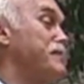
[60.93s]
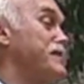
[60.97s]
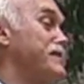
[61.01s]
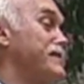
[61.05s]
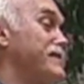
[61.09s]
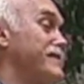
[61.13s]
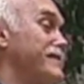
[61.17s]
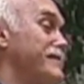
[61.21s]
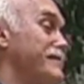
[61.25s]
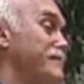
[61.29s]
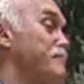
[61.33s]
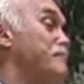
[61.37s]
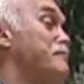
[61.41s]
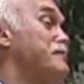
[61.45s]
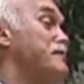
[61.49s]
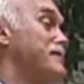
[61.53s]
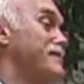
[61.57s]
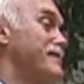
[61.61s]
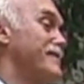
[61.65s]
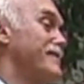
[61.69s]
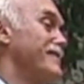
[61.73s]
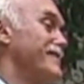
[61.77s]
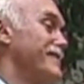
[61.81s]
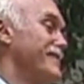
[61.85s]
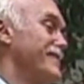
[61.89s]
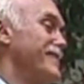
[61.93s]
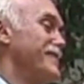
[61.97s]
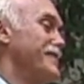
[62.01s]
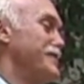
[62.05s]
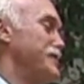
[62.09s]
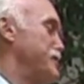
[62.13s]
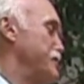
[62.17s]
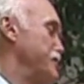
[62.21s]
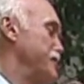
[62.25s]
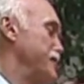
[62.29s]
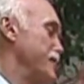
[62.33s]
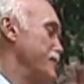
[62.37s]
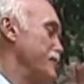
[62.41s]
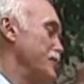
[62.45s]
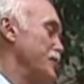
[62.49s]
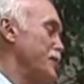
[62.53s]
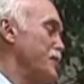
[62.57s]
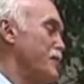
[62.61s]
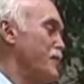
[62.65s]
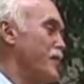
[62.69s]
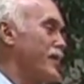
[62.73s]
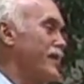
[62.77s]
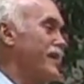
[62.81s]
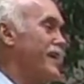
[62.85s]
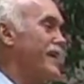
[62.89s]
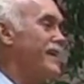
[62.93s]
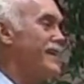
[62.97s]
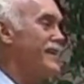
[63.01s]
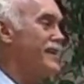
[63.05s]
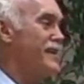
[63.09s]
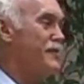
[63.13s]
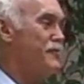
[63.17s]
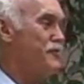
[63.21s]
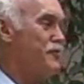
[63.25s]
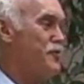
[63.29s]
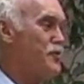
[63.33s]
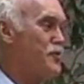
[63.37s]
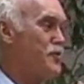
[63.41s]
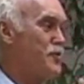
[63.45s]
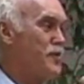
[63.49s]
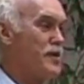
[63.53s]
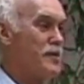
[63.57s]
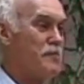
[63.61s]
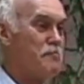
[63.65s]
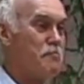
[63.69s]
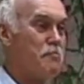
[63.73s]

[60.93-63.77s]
Psst, psst, this is never going to work. And if you